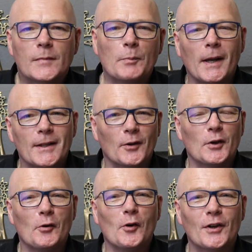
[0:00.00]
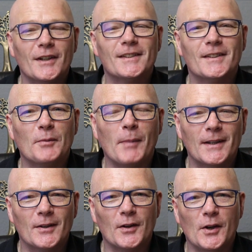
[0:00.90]
dependent on your audience and
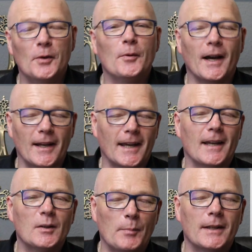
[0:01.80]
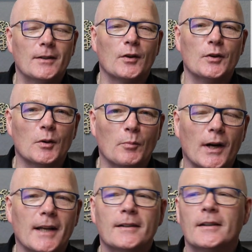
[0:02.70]
dependent on you, and again dependent on your
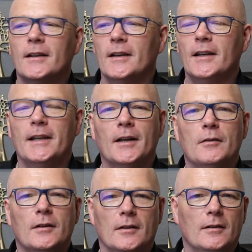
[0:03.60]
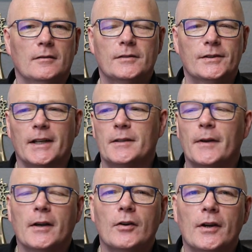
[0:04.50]
brand. You know, six
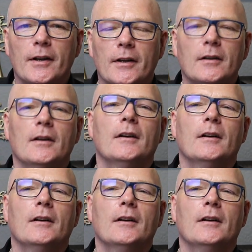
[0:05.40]
figure earner.